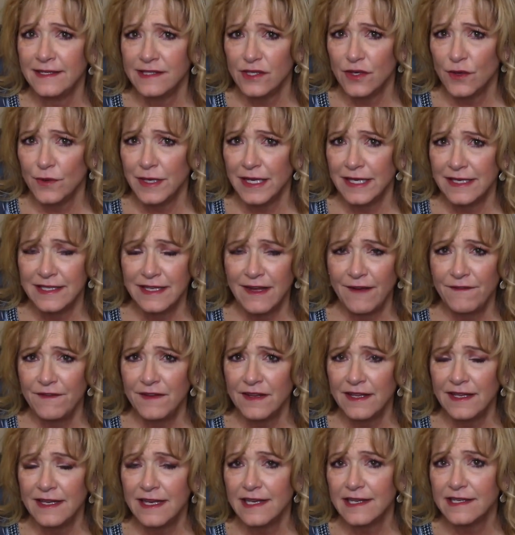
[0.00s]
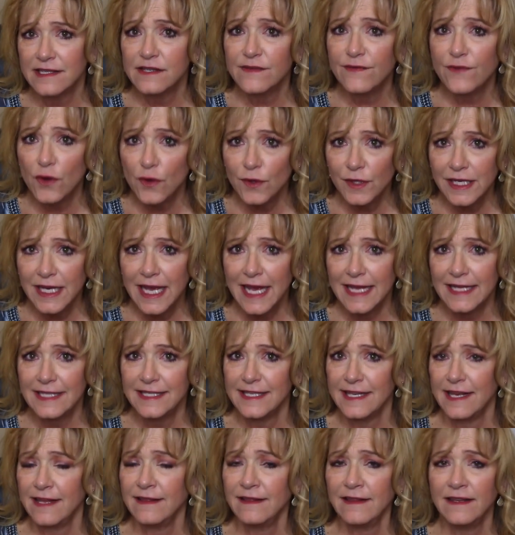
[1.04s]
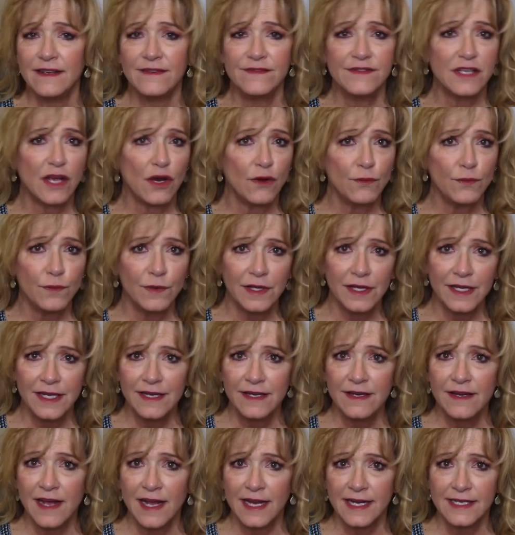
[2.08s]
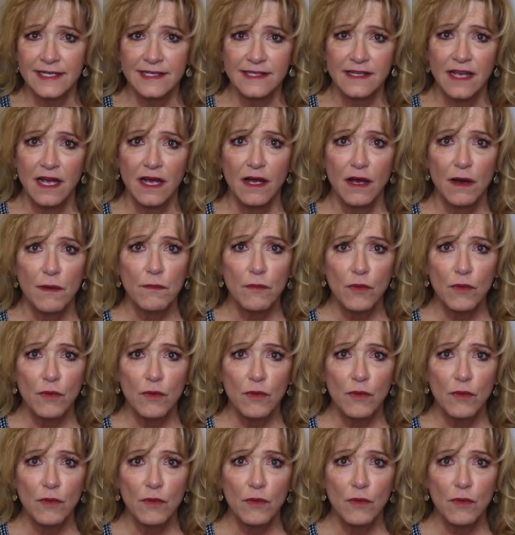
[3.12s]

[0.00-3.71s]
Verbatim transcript: so it definitely exfoliates and leaves a really nice